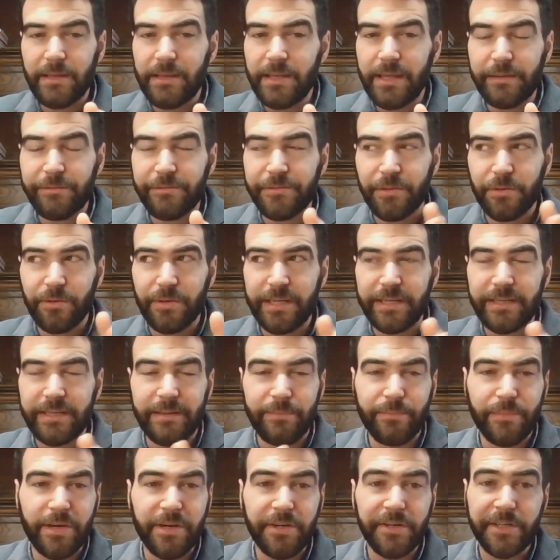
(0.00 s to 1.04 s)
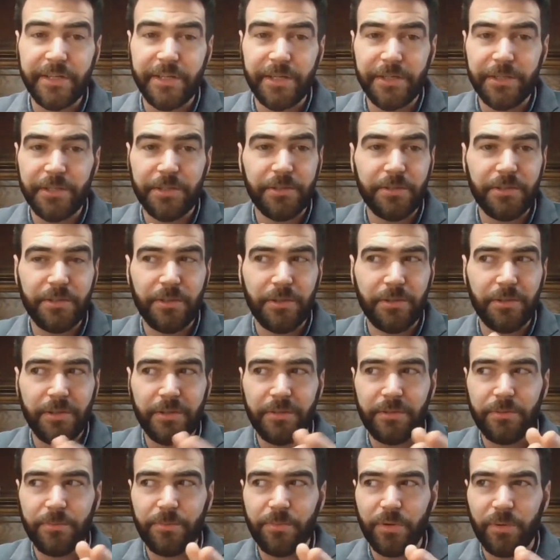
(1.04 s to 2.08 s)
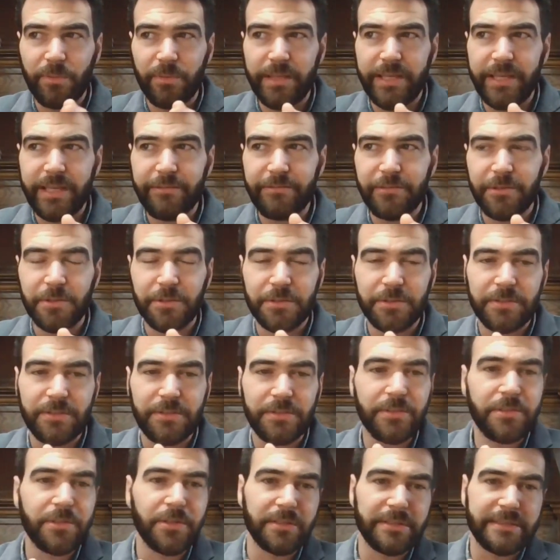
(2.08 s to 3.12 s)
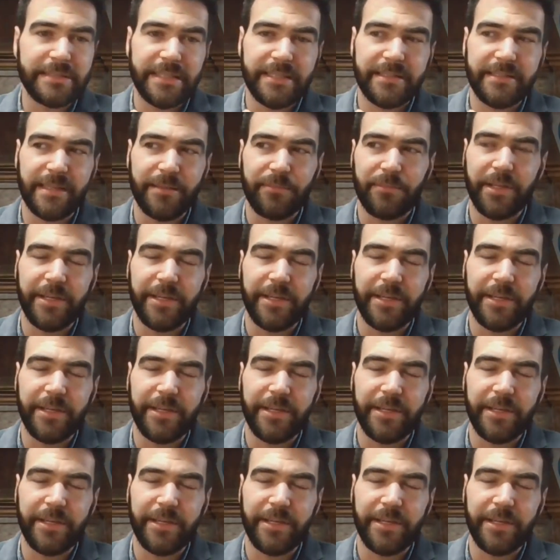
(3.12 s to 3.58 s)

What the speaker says: if you're in America, you probably even could contact them